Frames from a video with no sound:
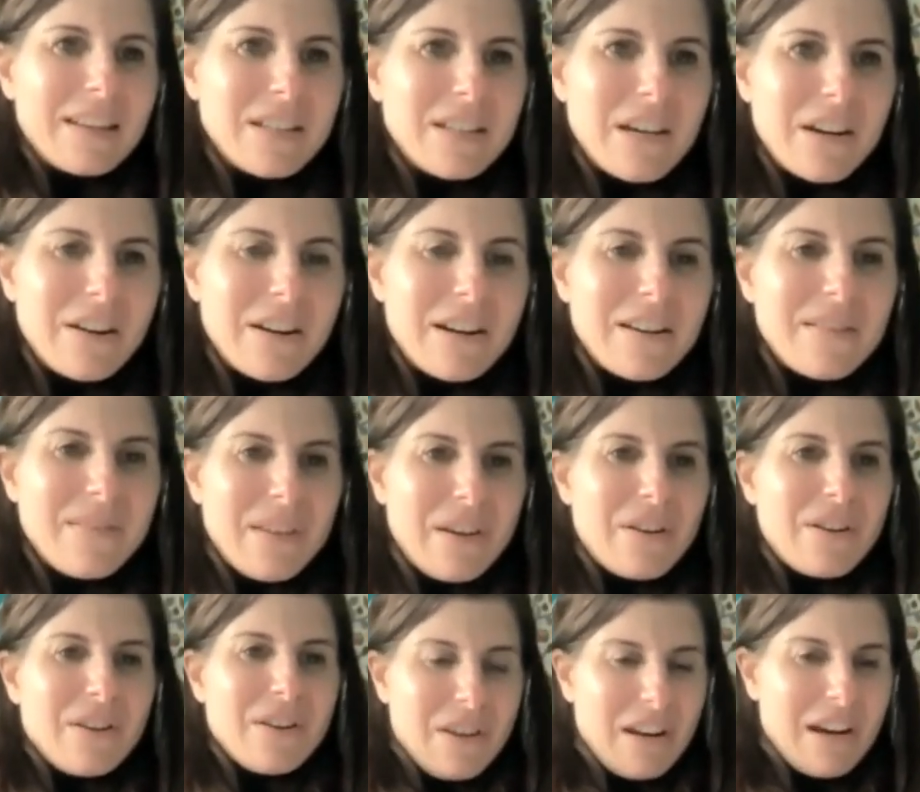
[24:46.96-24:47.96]
Jerry,
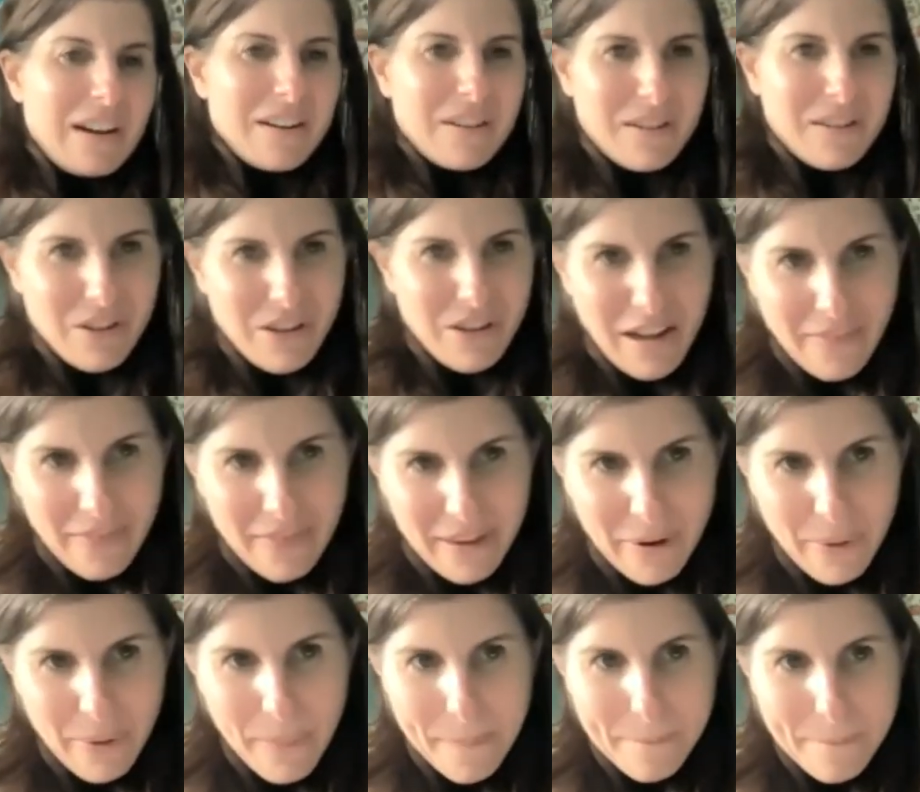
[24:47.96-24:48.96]
you're getting
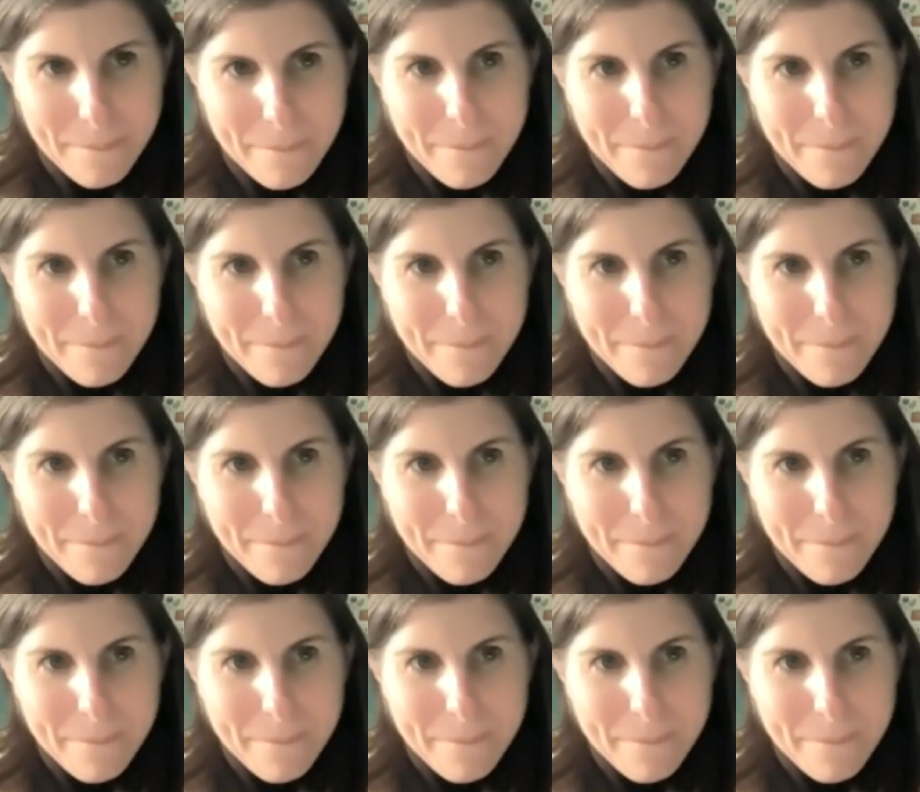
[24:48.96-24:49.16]
there?